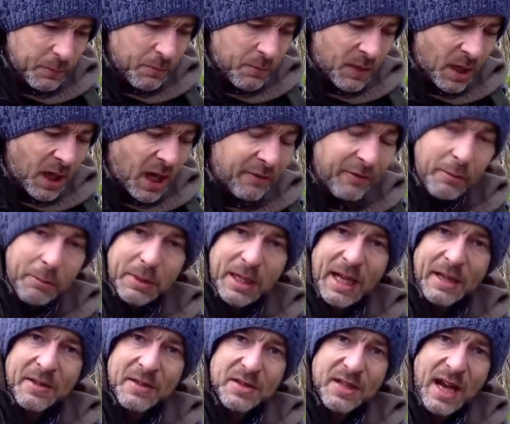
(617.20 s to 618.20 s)
Other
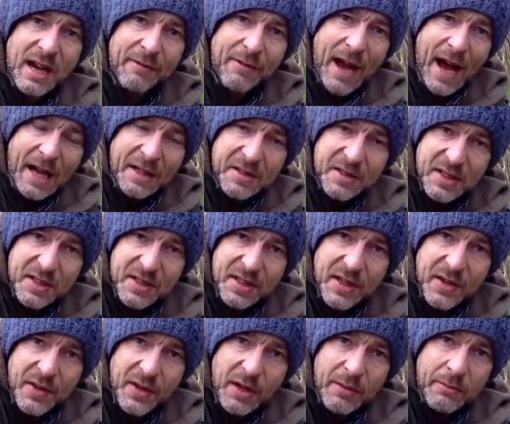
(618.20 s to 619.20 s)
plants have acids
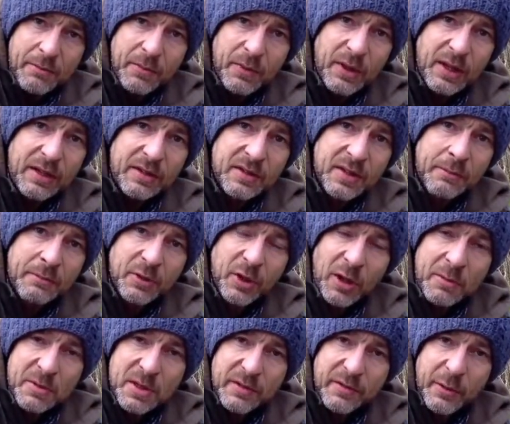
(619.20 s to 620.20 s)
in them that
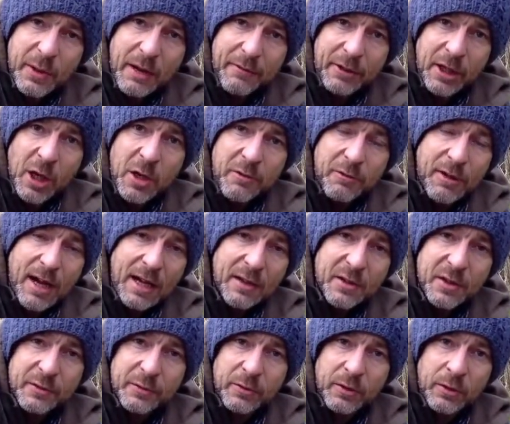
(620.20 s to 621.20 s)
sometimes if you have an
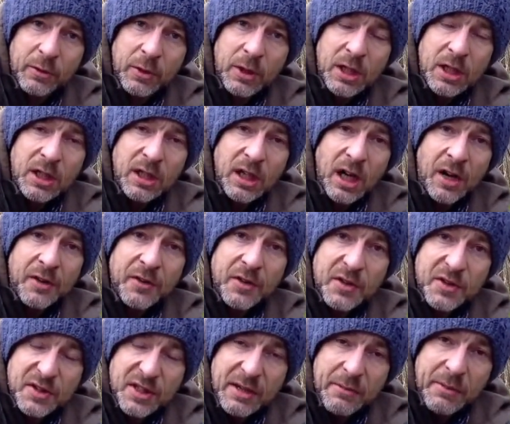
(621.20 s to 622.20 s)
overactive or
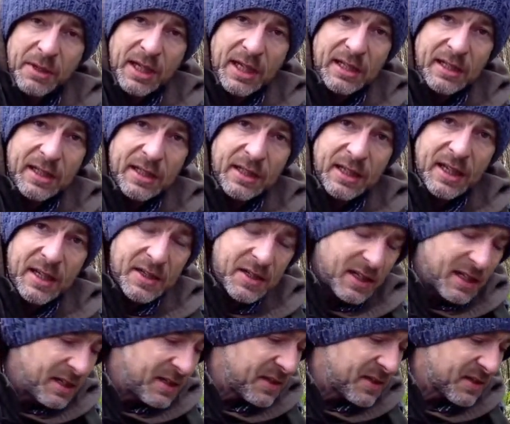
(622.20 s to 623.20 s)
understimulated
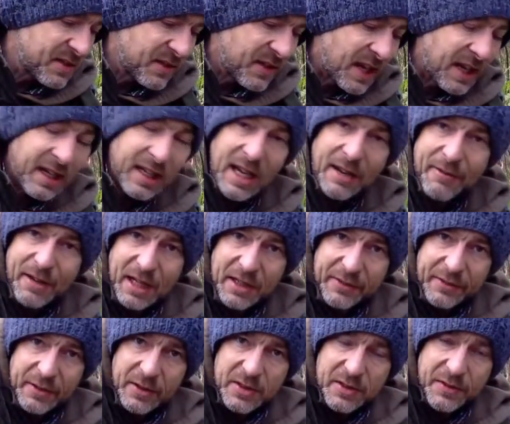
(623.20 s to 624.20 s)
kidneys, they can have
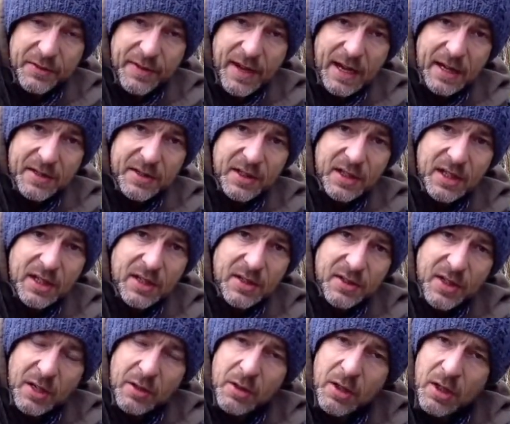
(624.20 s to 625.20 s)
adverse effects.
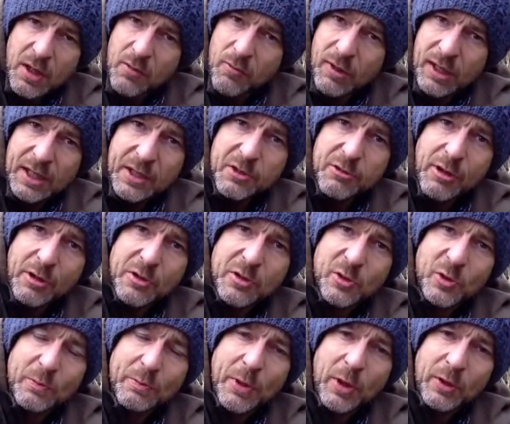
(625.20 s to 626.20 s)
So really trust
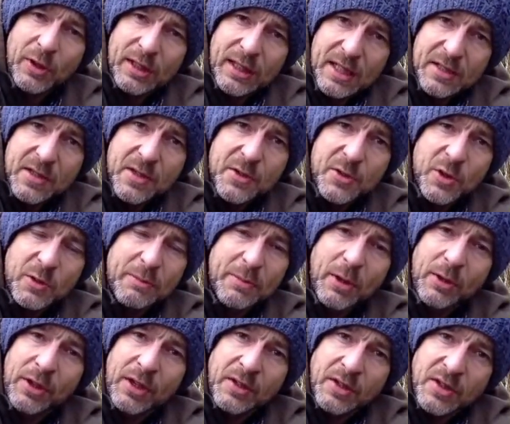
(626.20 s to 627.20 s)
your body, listen to your
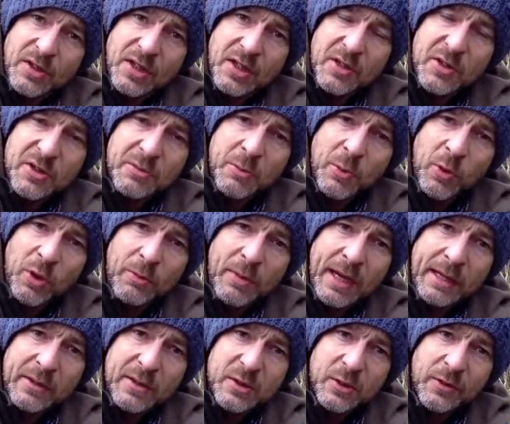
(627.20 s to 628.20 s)
body, and just eat small
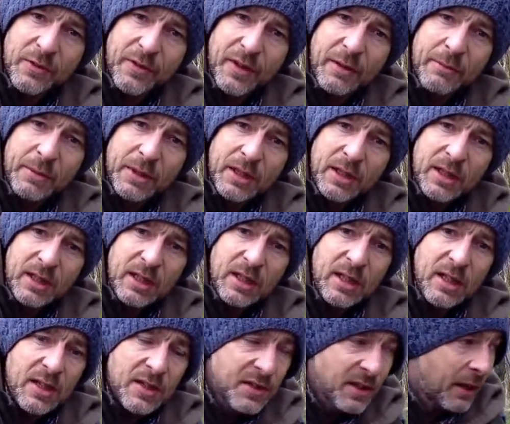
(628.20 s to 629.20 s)
amounts of them.
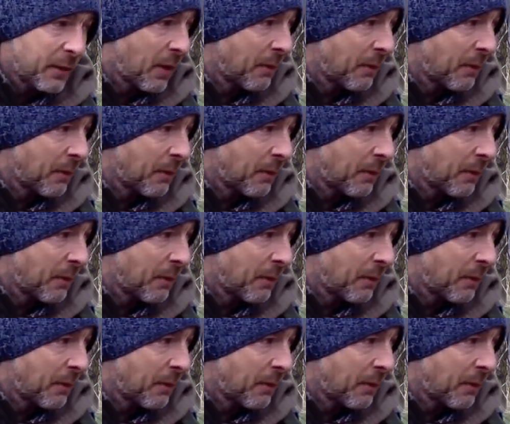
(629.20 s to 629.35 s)
So I'm